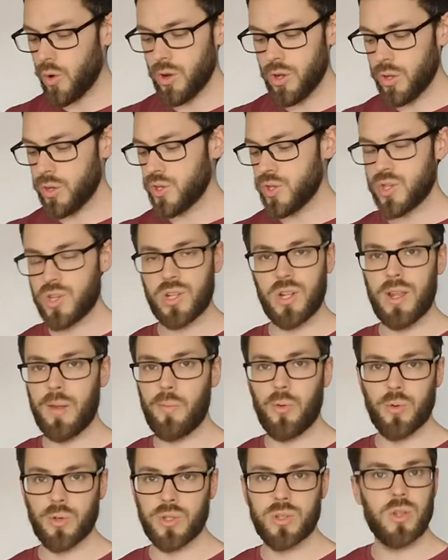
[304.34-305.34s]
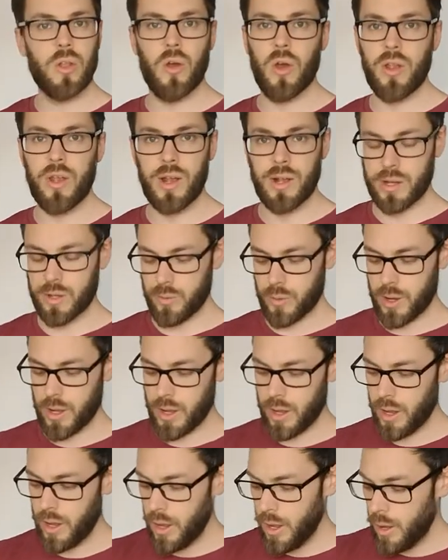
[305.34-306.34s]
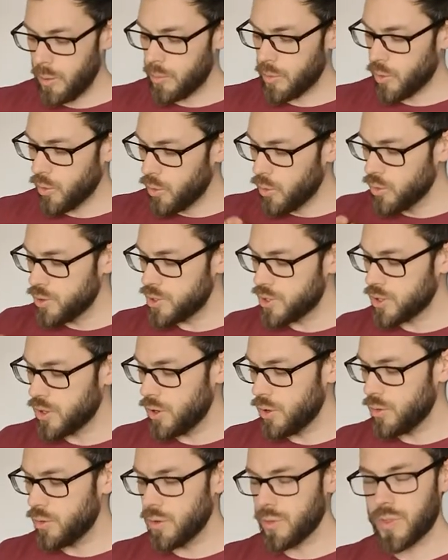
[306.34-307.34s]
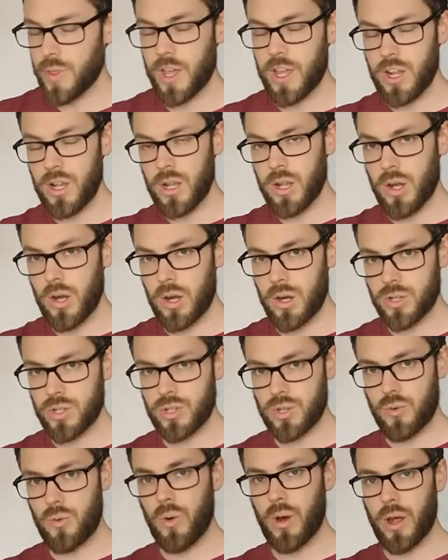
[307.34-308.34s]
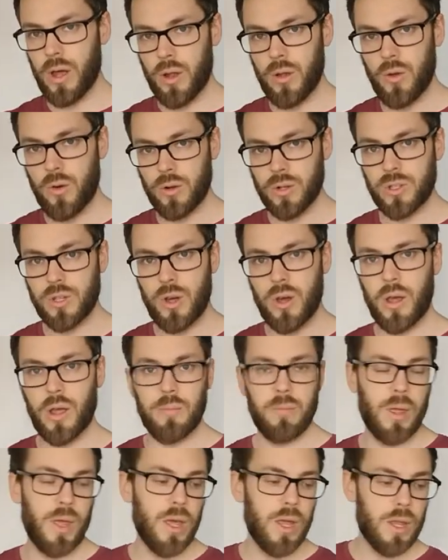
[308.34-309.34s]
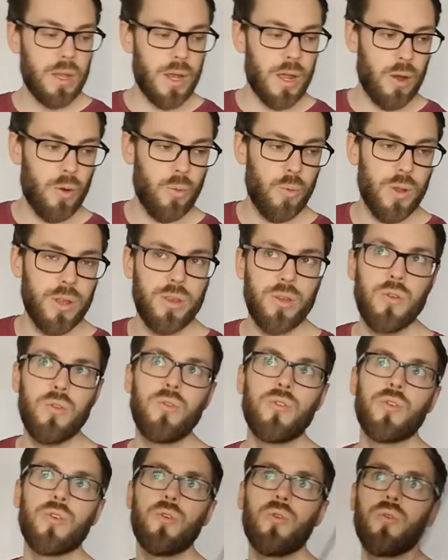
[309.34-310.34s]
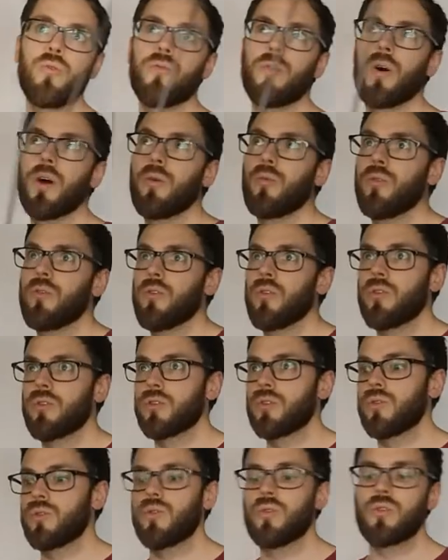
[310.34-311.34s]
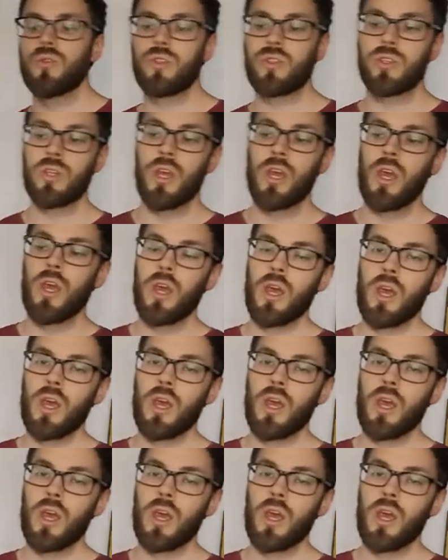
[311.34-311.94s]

going to slip or slide anywhere. But also, they last quite a long time. Now, when you do fight with long swords,